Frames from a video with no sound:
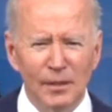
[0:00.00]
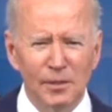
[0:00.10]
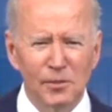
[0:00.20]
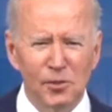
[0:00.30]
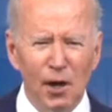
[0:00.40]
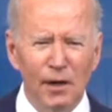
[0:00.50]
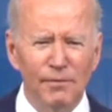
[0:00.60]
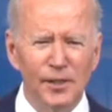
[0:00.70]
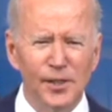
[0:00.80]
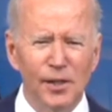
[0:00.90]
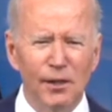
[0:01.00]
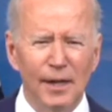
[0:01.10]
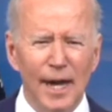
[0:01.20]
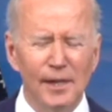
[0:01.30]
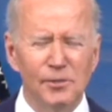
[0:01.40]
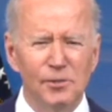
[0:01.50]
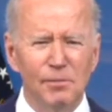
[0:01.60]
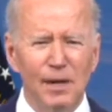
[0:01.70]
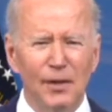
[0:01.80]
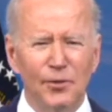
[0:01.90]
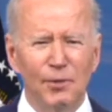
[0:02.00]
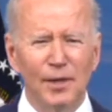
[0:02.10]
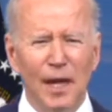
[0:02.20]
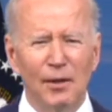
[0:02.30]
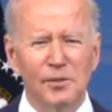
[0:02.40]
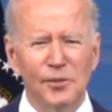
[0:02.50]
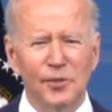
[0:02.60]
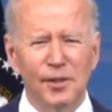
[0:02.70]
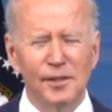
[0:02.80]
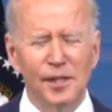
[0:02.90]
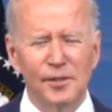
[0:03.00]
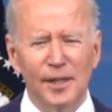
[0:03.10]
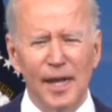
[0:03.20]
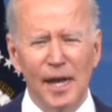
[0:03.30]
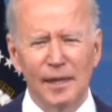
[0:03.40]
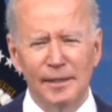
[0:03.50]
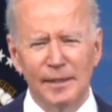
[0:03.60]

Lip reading: The start of this year, gas was about $3.30 a gallon.